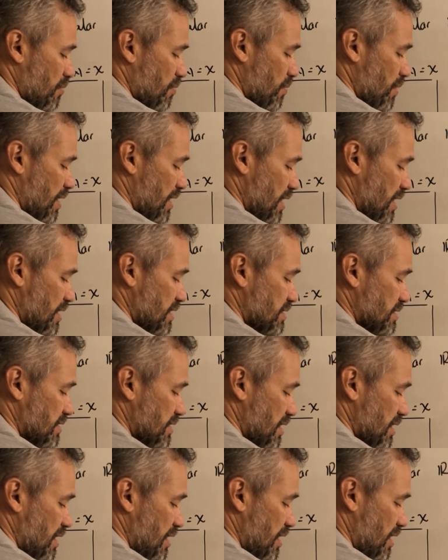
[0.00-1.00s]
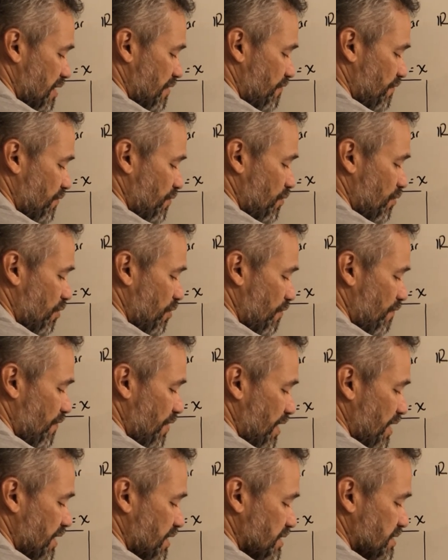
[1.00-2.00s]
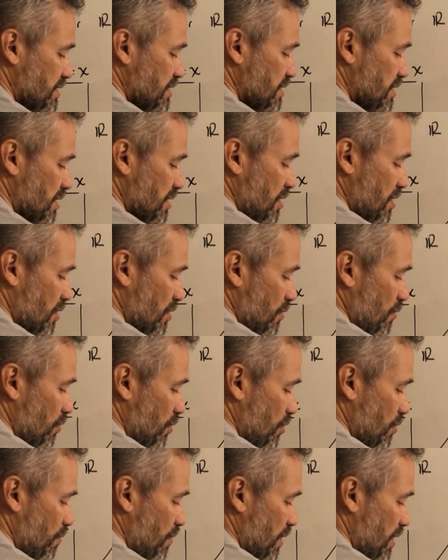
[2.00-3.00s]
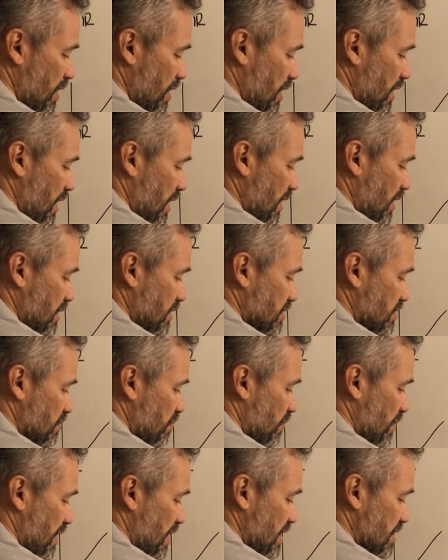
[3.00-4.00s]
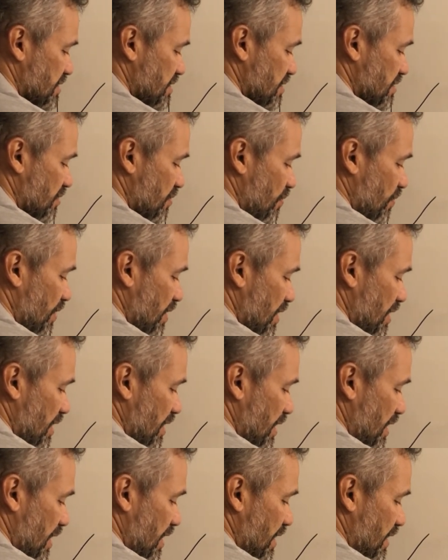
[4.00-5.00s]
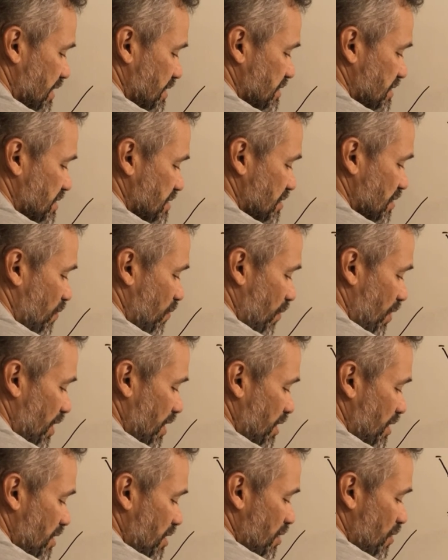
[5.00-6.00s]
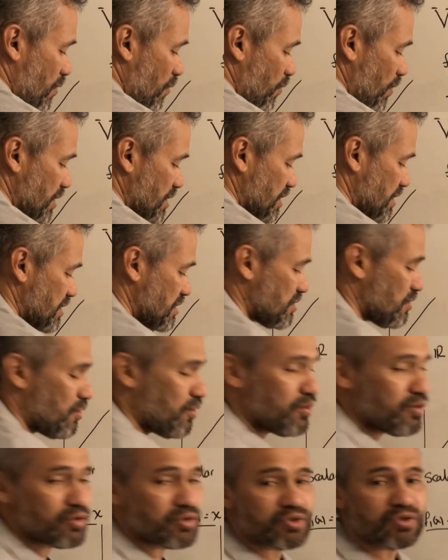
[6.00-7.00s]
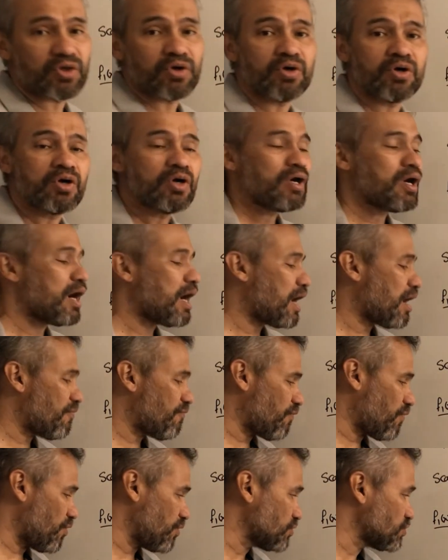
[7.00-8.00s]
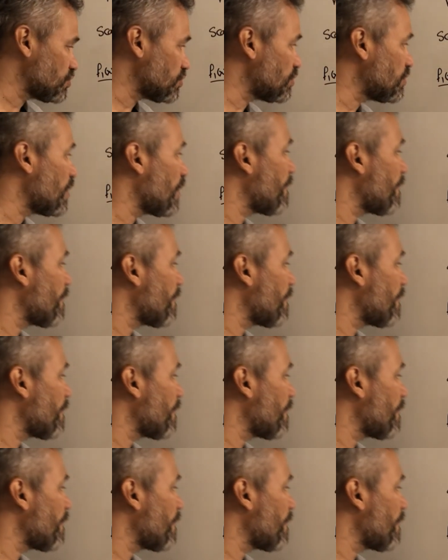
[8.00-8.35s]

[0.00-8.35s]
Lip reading: plus f2 of x would be x plus 3x squared, which is also a function.